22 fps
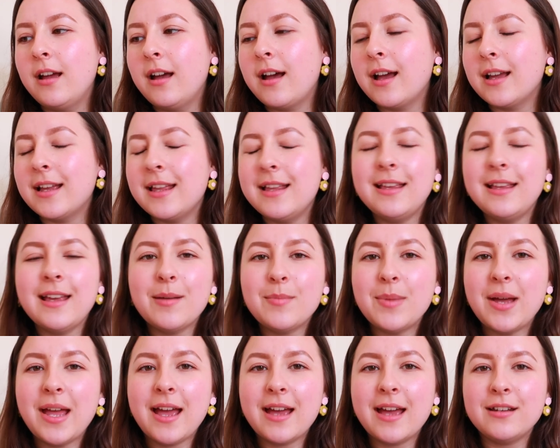I can get
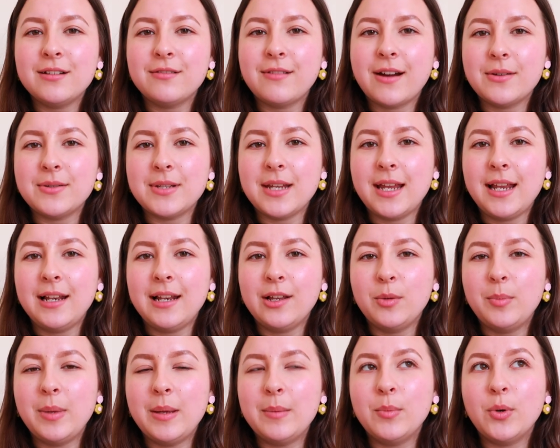my head around it a
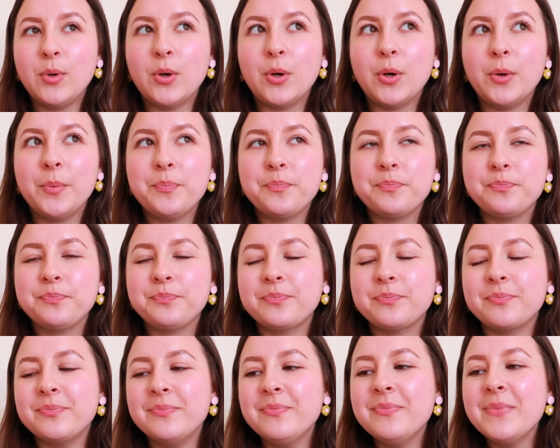little bit more.
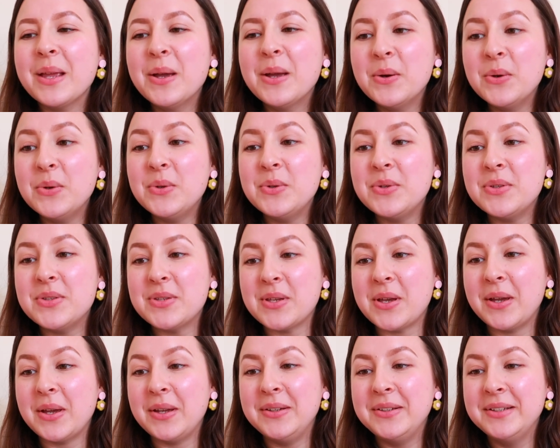
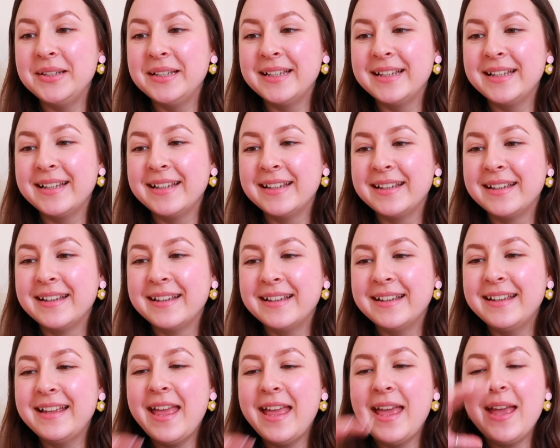Also,
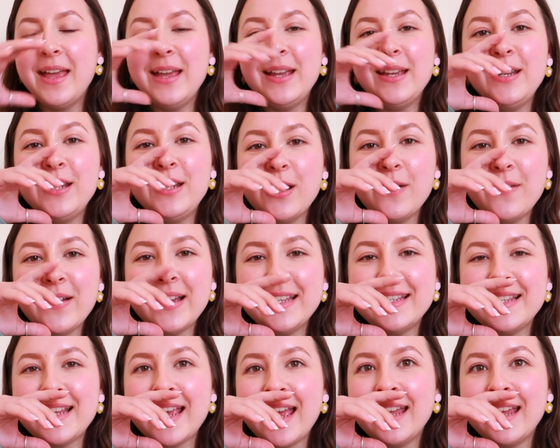you know, I
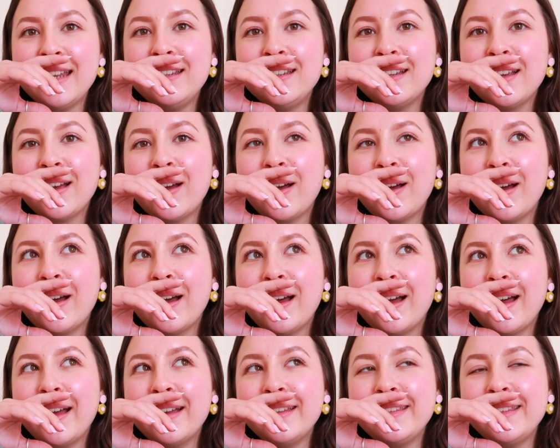said
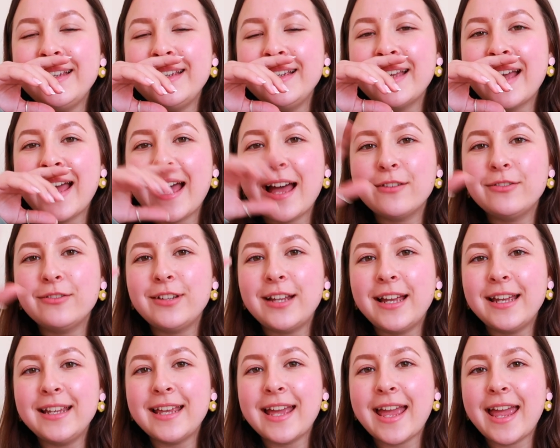I think I have
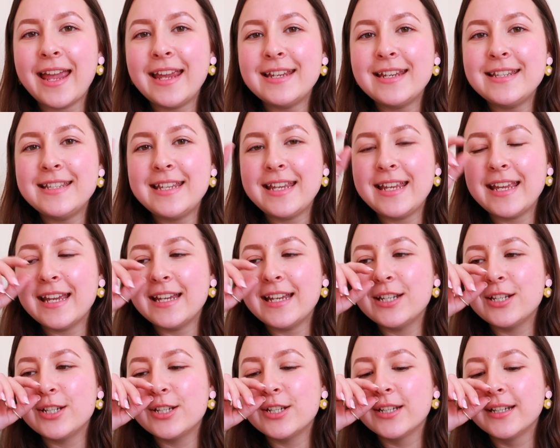like
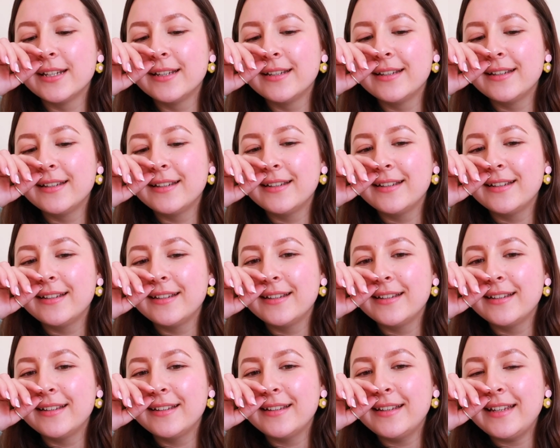80-ish
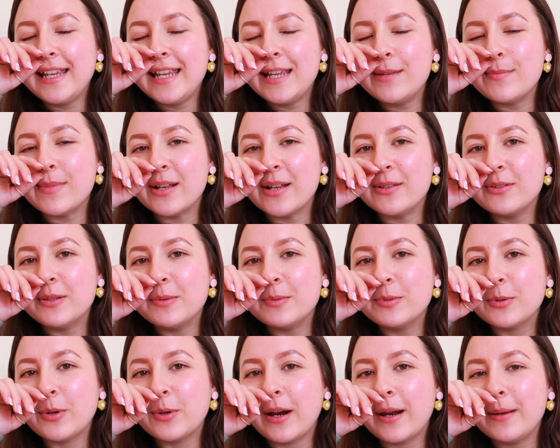email
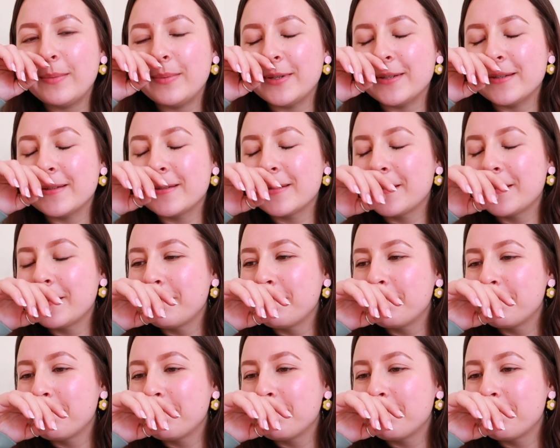subscribers.